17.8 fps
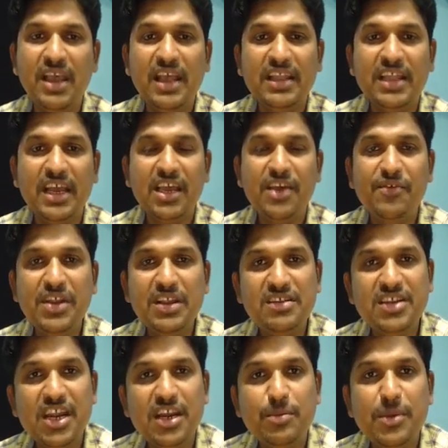the given
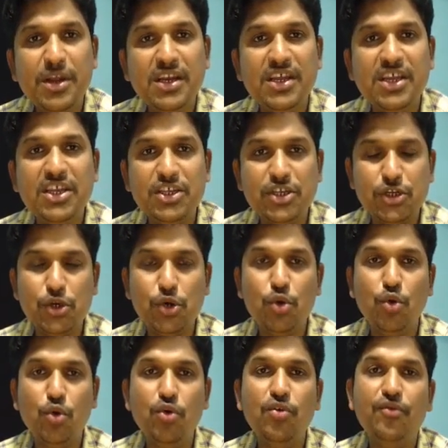statement is
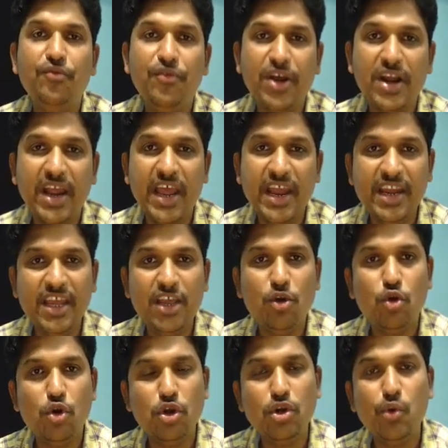true for n
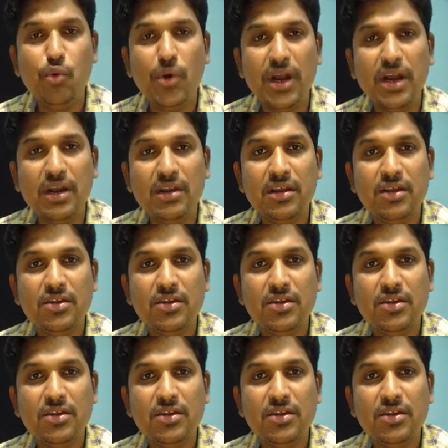equal to 1.